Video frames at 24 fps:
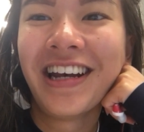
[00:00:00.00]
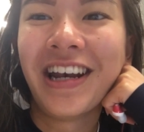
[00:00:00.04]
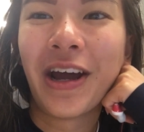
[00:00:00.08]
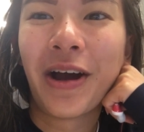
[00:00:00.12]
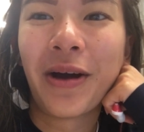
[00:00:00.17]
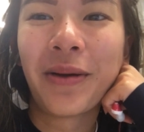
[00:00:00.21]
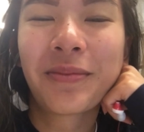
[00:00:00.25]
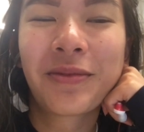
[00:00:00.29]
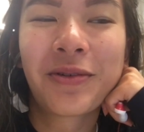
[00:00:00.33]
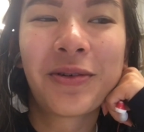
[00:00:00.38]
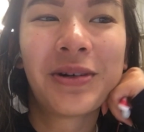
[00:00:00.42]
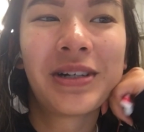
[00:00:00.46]
now
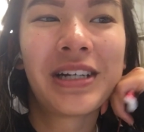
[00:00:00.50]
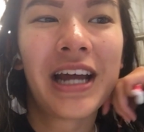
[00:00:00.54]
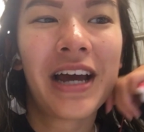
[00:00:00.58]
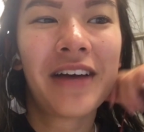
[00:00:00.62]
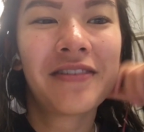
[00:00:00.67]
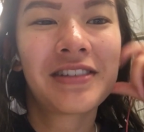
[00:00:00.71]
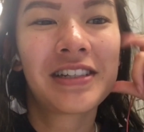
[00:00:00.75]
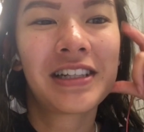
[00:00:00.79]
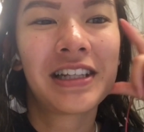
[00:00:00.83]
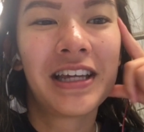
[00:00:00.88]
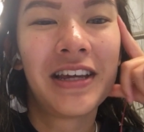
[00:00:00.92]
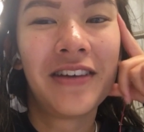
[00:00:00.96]
I'm going to
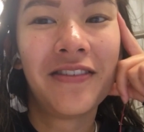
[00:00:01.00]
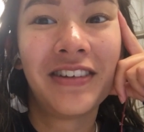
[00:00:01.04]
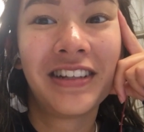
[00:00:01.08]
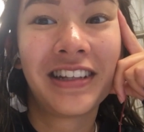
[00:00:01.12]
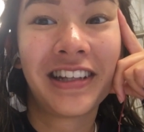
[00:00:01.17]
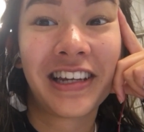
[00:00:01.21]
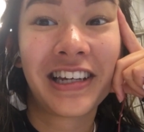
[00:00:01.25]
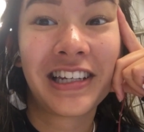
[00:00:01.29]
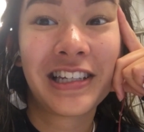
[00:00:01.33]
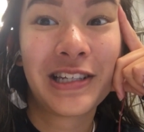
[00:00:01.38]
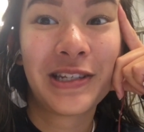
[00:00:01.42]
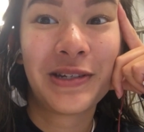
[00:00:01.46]
have to leave in
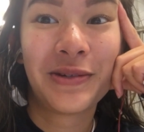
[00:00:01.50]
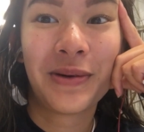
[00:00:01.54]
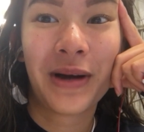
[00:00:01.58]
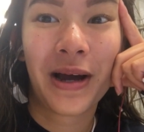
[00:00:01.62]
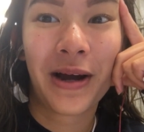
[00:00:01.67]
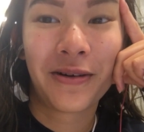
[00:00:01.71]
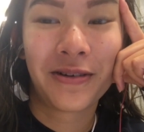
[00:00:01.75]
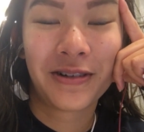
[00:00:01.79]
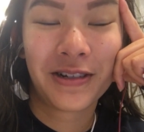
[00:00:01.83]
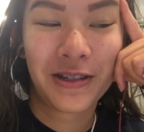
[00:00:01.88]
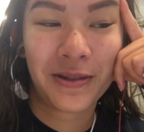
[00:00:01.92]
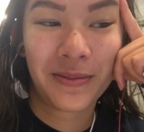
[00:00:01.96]
like 2
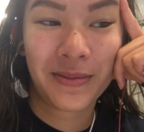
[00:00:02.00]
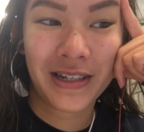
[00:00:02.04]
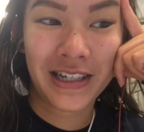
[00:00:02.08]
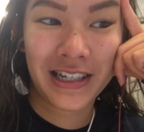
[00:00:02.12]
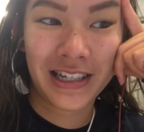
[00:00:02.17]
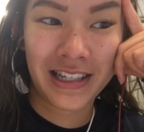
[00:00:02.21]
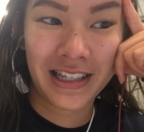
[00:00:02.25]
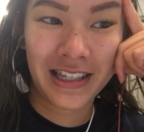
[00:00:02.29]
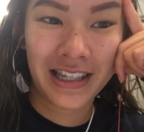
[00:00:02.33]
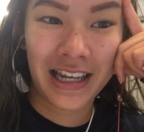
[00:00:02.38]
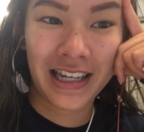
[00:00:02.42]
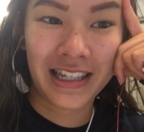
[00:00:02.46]
hours
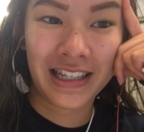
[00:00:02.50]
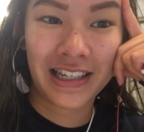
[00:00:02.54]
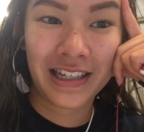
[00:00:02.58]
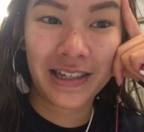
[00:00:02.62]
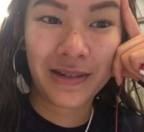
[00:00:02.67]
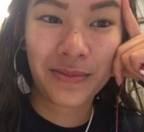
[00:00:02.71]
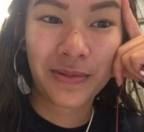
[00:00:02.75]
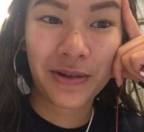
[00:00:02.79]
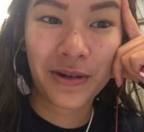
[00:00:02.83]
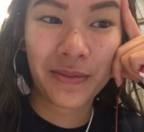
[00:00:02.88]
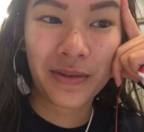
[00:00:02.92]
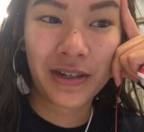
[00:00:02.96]
because I
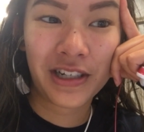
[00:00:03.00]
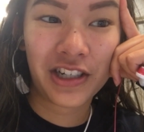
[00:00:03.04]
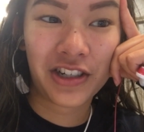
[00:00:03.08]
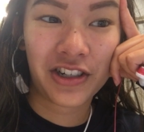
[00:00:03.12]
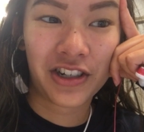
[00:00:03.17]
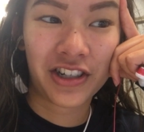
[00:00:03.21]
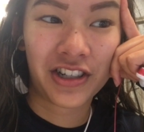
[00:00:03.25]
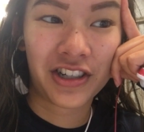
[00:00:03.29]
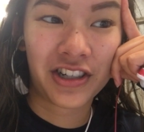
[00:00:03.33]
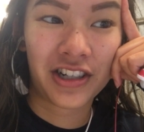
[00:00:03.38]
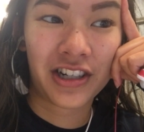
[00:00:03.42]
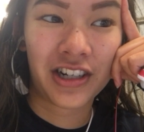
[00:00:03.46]
didn't bring my
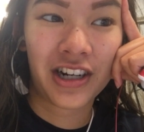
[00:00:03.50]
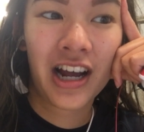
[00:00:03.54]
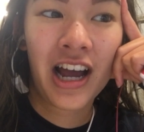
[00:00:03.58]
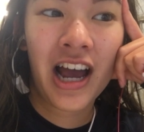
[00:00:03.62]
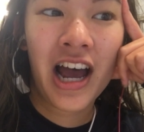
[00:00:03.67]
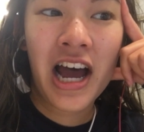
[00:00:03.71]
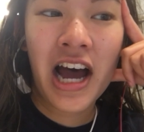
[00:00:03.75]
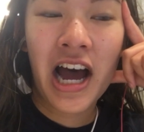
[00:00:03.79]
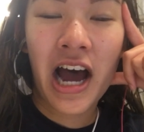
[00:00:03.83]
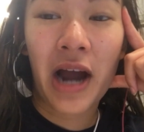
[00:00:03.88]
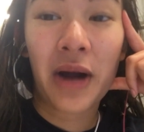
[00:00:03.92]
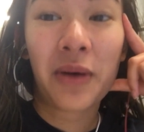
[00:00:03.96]
charger.
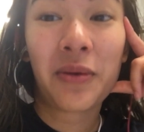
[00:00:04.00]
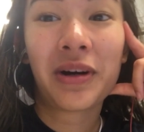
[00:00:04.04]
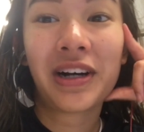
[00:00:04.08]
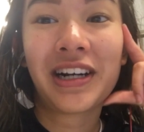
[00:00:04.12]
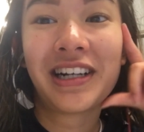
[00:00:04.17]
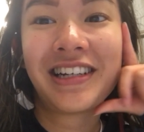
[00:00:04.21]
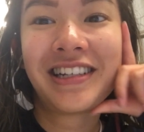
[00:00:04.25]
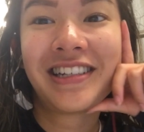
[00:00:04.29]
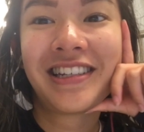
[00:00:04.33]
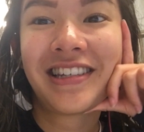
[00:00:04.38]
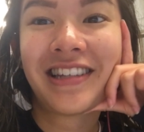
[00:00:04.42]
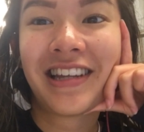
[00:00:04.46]
I
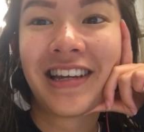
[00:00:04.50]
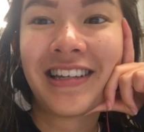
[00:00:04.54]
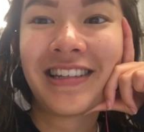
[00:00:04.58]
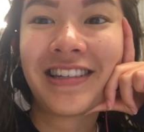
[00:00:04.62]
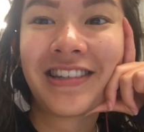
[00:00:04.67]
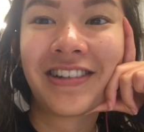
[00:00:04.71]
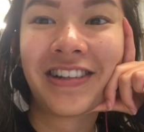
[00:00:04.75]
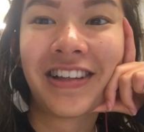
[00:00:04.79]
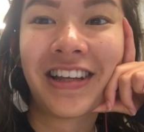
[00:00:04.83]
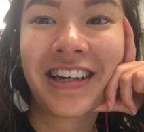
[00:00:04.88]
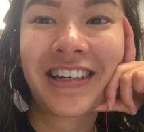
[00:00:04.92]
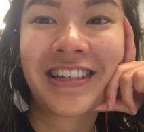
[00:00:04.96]
wanted to stay
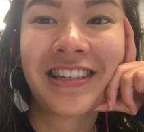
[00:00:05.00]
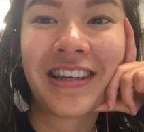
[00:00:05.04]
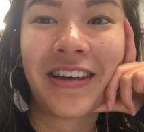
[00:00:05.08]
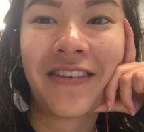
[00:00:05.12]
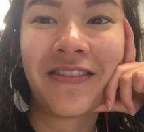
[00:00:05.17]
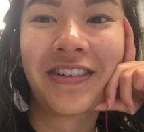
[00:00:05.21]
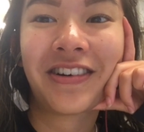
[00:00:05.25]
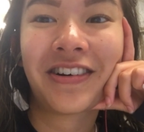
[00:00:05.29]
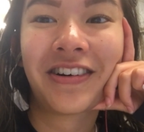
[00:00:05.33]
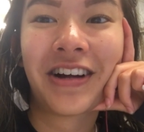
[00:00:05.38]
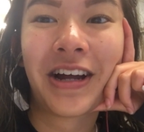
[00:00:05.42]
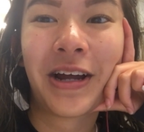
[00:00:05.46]
till like
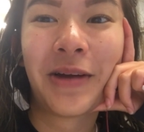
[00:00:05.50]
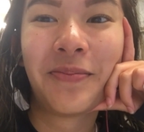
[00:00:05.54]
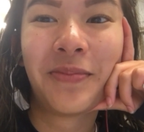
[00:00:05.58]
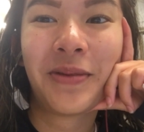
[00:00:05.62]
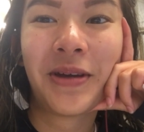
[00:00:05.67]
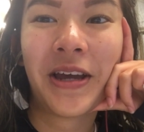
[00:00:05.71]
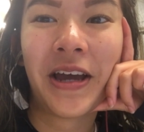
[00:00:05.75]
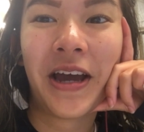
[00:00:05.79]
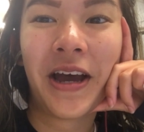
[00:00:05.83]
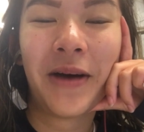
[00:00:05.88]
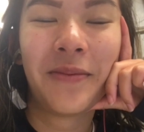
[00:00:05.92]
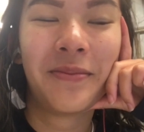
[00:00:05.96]
7 or 8
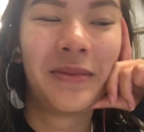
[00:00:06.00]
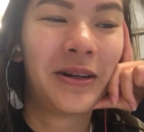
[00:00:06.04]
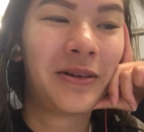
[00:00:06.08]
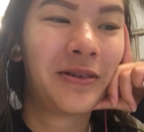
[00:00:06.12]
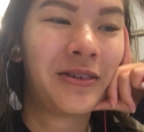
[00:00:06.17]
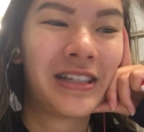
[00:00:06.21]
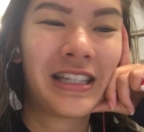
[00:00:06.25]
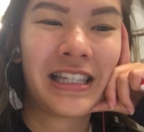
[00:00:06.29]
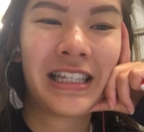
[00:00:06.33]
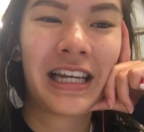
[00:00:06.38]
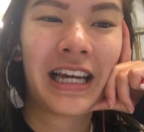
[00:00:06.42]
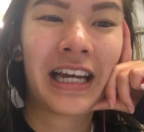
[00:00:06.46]
p.m. and it
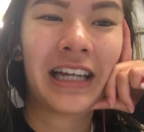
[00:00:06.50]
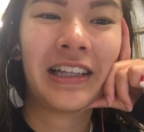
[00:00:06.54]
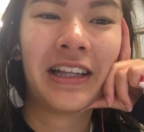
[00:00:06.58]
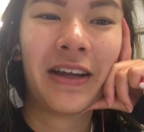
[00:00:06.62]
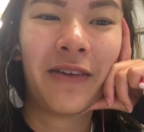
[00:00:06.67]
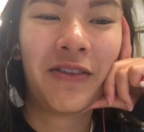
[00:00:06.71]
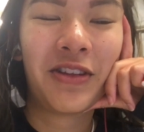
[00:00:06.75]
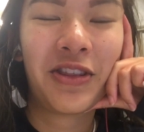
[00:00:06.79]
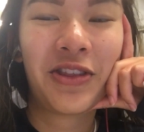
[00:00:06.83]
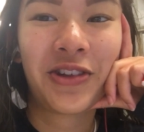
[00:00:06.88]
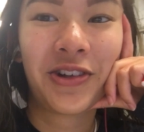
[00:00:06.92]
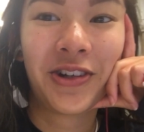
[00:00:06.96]
was like
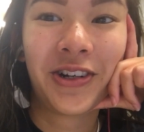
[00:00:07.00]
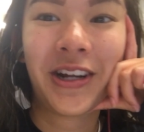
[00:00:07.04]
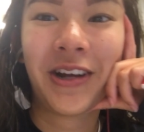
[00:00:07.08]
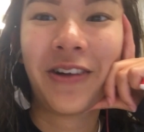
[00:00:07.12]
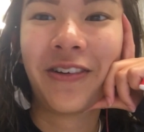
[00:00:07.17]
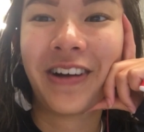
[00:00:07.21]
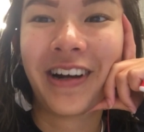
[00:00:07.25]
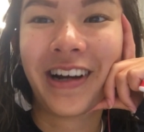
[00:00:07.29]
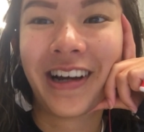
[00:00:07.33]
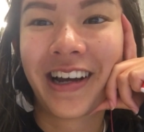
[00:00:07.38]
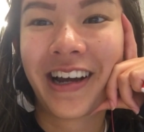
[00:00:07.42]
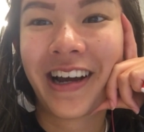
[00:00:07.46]
11:30
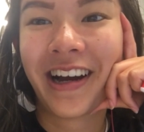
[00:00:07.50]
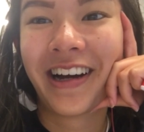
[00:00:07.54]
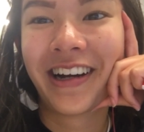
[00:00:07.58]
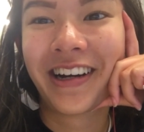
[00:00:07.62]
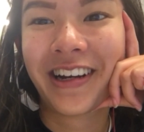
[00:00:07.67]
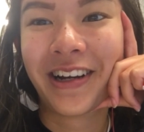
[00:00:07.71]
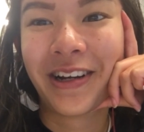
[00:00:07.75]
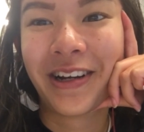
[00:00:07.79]
when I got